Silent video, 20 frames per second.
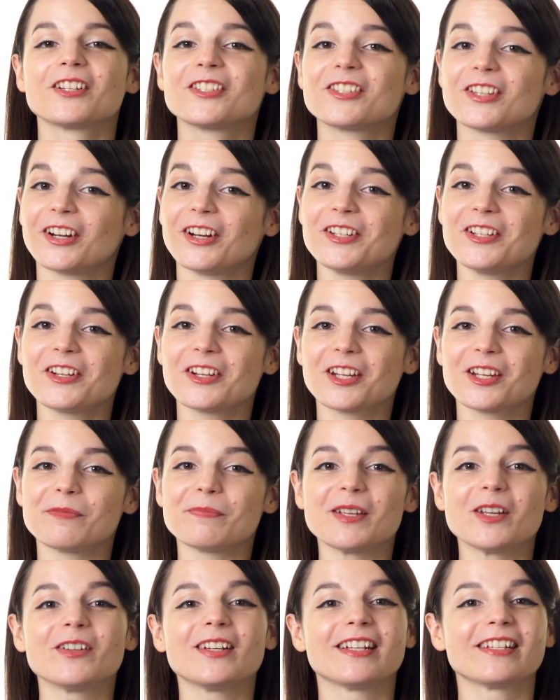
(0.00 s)
Turn your
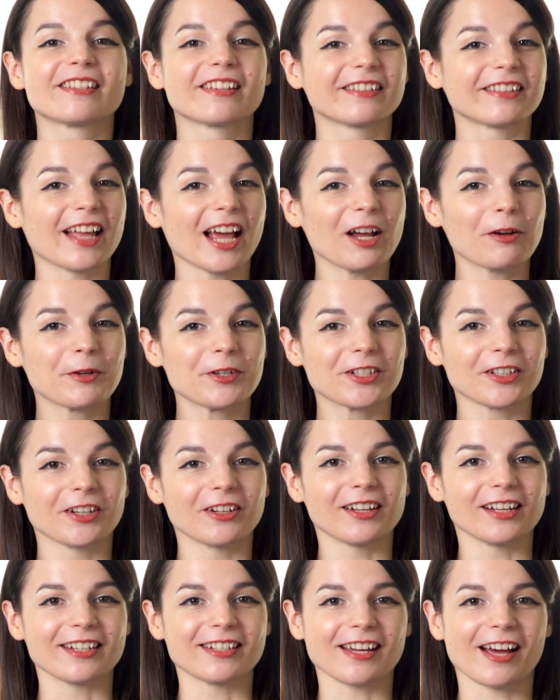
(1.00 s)
commute into language
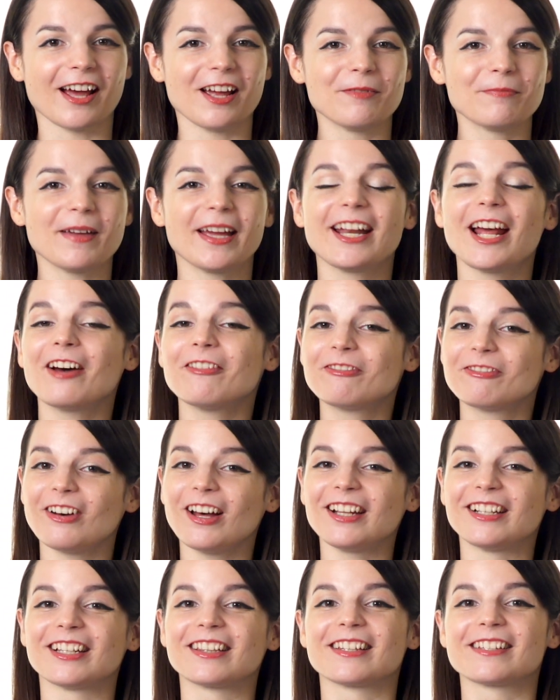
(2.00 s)
learning time and have
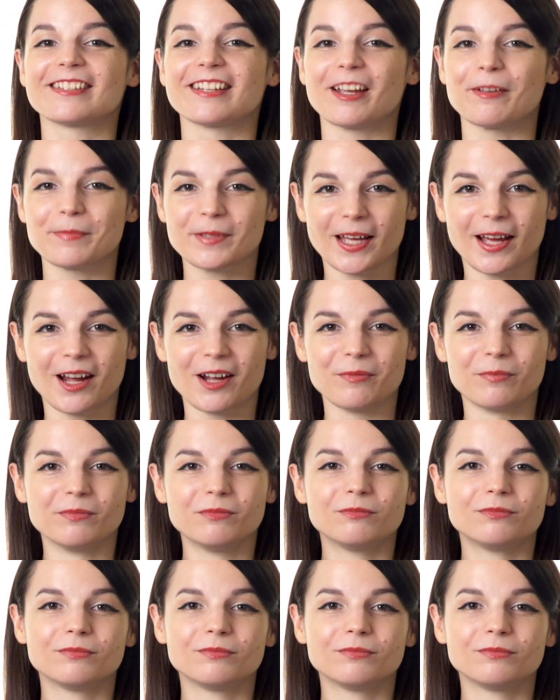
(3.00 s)
fun at the same time.